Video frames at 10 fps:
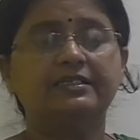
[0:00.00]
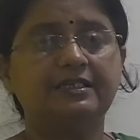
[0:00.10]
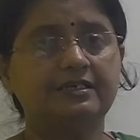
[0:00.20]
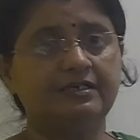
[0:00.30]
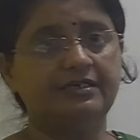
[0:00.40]

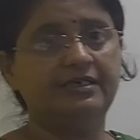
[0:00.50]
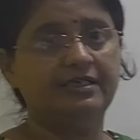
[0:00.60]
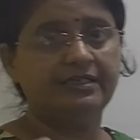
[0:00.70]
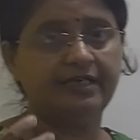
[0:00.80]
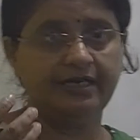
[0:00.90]
there
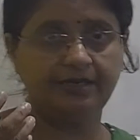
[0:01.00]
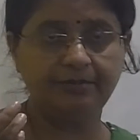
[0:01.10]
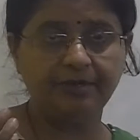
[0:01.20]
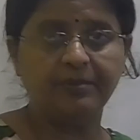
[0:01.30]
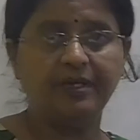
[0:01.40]

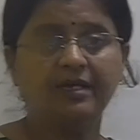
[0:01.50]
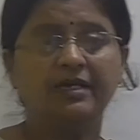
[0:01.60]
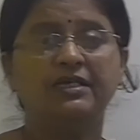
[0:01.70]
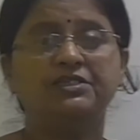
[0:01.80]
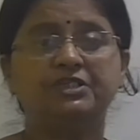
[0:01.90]
may be
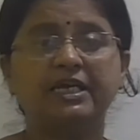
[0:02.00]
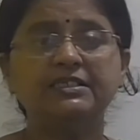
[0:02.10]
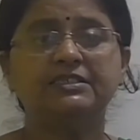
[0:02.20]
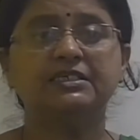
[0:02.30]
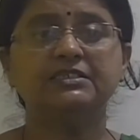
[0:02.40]

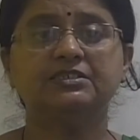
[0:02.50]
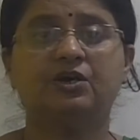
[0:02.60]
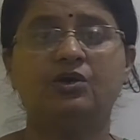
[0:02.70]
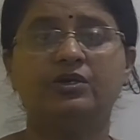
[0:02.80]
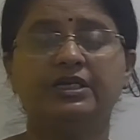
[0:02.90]
changes
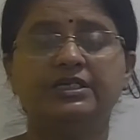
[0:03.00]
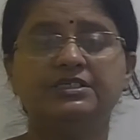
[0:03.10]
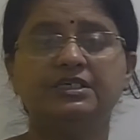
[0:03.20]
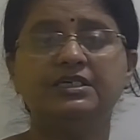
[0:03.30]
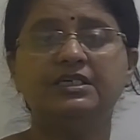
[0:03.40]
or
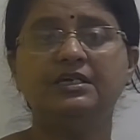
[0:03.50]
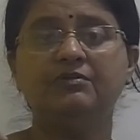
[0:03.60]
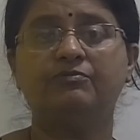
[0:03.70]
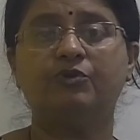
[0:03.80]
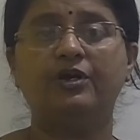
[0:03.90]

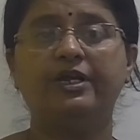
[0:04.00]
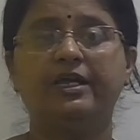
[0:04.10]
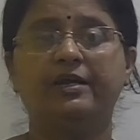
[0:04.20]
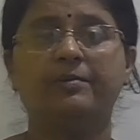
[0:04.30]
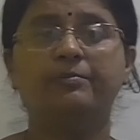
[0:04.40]
internal
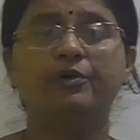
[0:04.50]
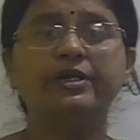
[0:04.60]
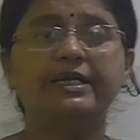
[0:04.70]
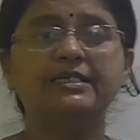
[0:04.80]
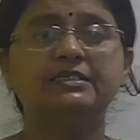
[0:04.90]
body
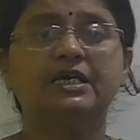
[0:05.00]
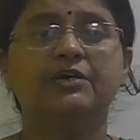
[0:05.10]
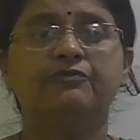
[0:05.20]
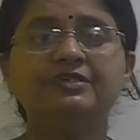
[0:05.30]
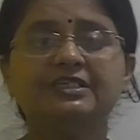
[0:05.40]
components
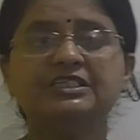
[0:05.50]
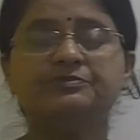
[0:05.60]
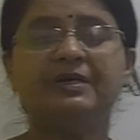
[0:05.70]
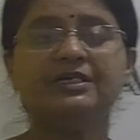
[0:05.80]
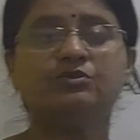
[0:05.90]
with
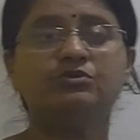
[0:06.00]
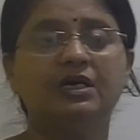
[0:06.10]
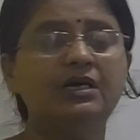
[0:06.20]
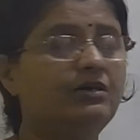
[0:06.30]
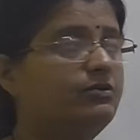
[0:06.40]
respect to
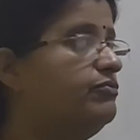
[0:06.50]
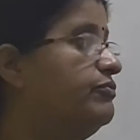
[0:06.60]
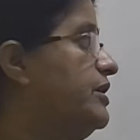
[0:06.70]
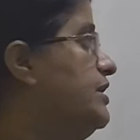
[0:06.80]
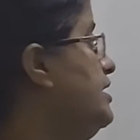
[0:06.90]
the
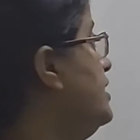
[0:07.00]
one